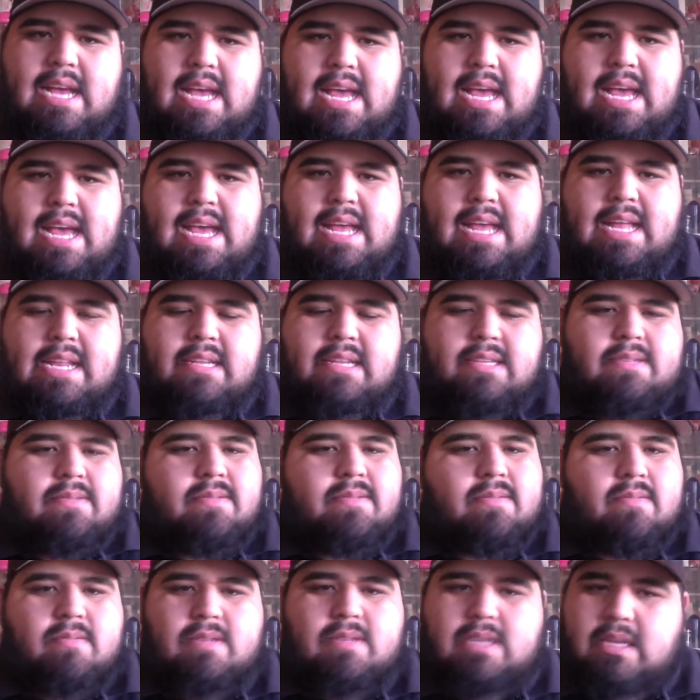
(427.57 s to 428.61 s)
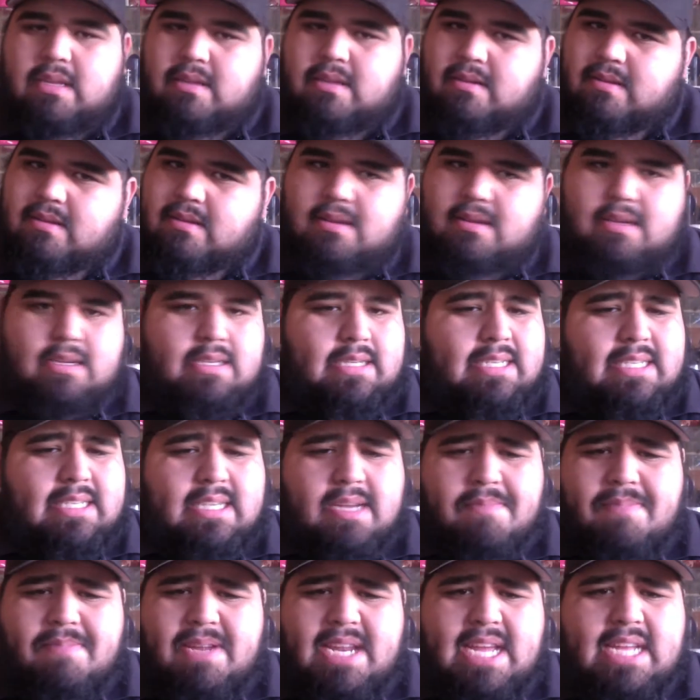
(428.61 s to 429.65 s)
and
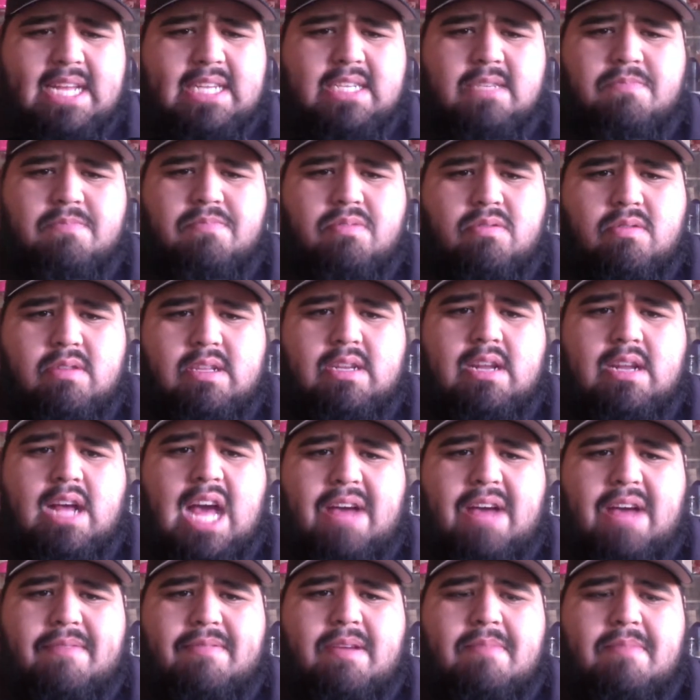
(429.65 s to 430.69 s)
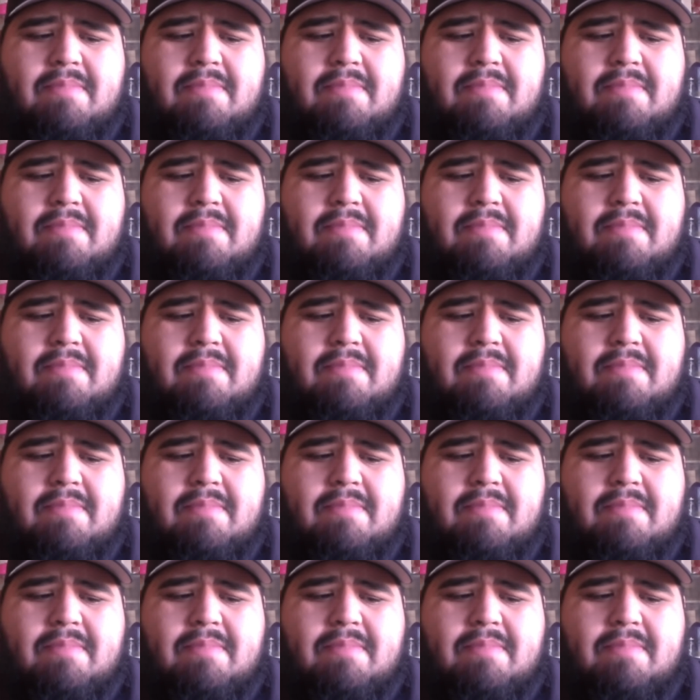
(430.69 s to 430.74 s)
Jessica Penne just pulled it off.